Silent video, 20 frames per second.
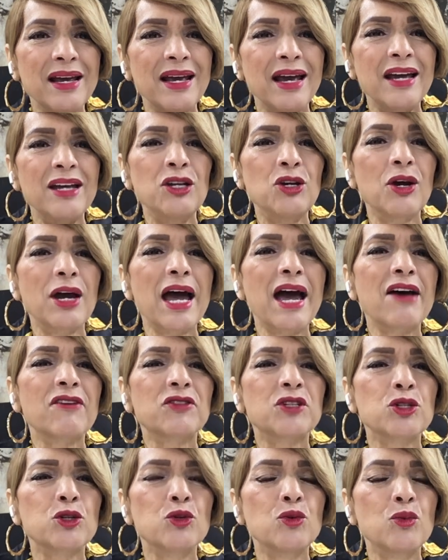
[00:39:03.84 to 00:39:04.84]
and you have
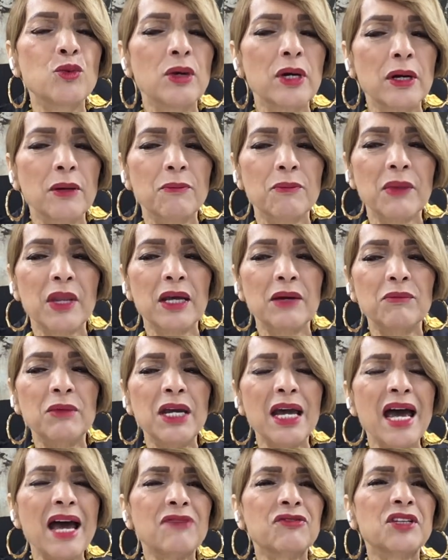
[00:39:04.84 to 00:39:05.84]
to
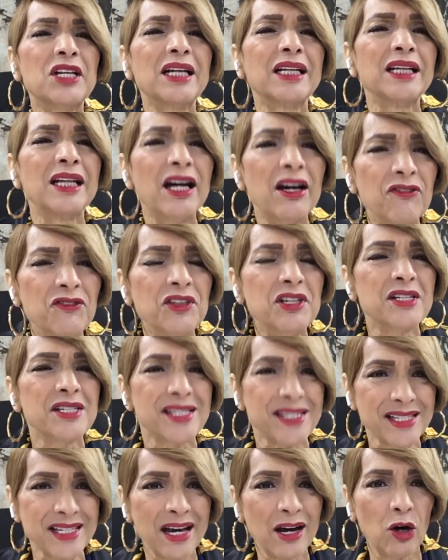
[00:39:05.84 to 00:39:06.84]
you have to love
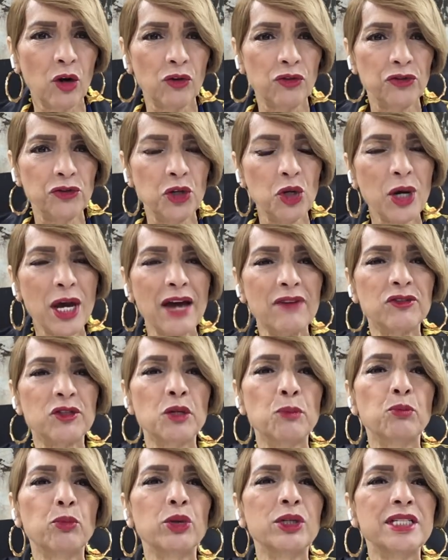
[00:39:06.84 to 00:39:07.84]
yourself. You have to
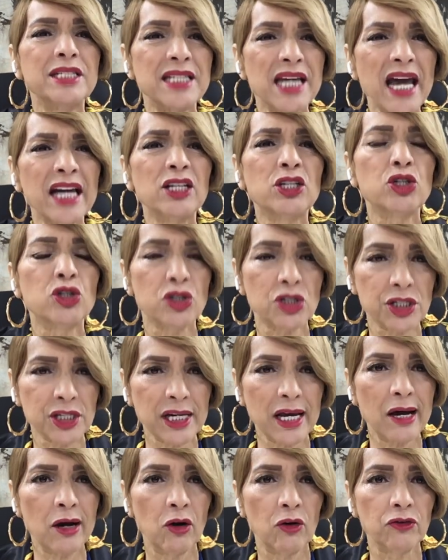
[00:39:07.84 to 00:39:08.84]
protect
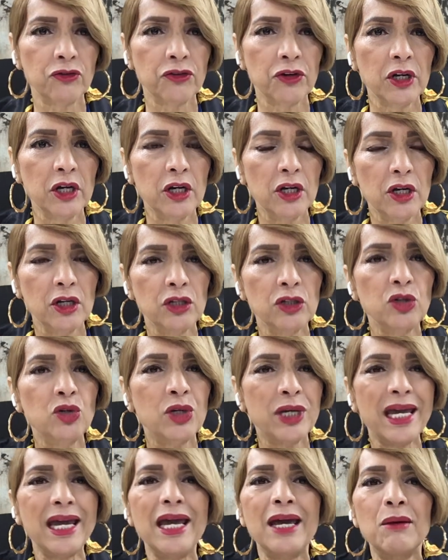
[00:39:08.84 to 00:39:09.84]
yourself. You
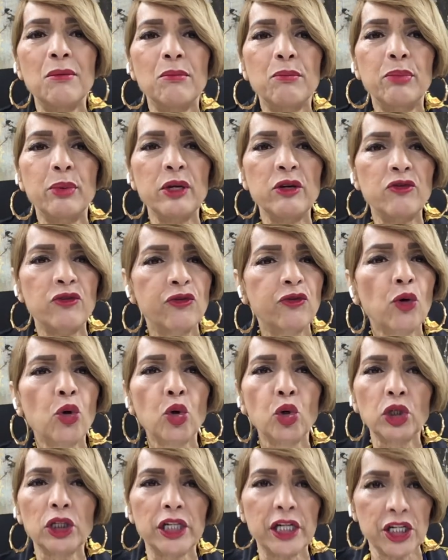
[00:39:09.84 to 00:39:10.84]
can't be
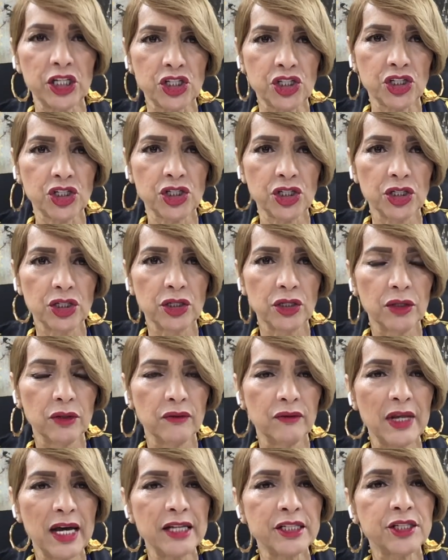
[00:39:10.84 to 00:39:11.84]
foolish.
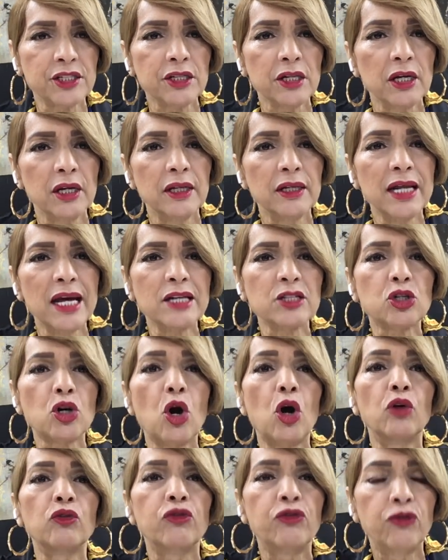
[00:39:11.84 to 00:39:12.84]
That's that's
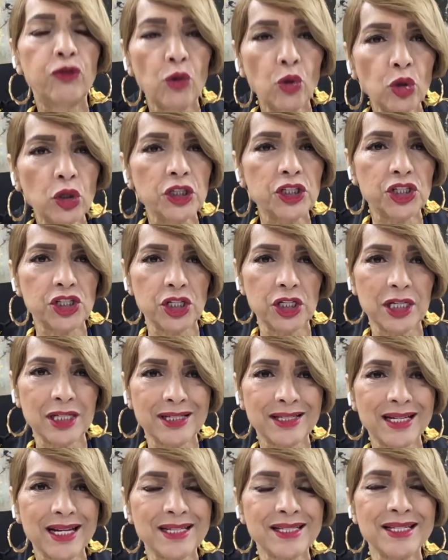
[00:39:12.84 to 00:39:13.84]
called foolishness.
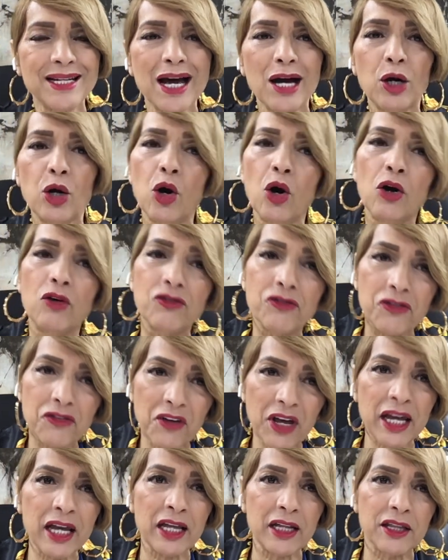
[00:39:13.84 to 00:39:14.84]
That's not called
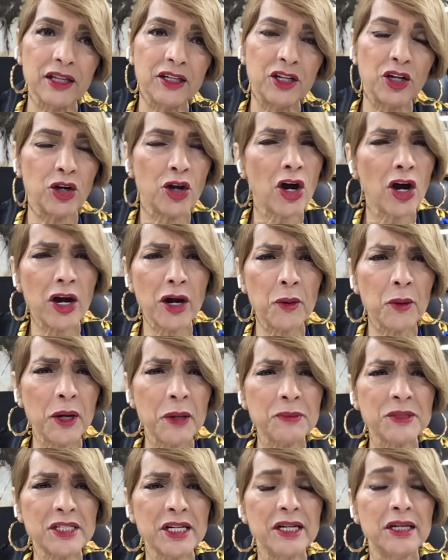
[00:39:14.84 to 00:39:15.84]
faith. Do y'all hear what I'm
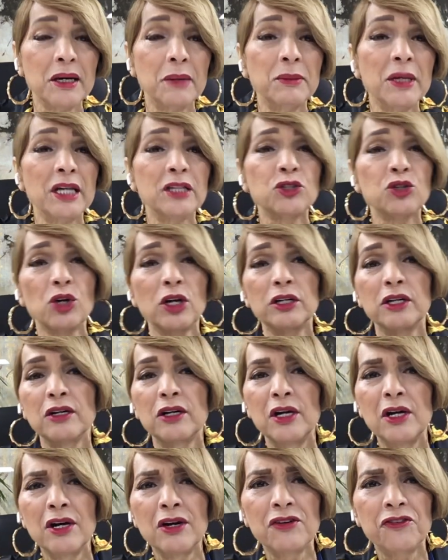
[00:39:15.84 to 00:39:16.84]
saying? I'm not trying to
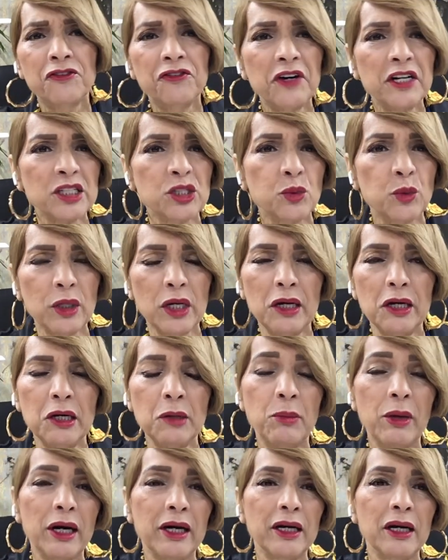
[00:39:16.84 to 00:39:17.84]
fuss with
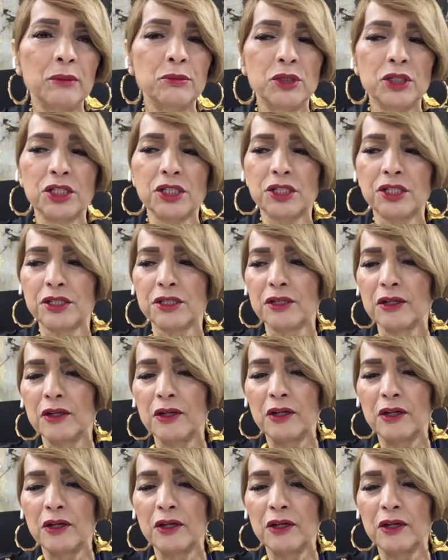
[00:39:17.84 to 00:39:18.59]
anybody. I'm just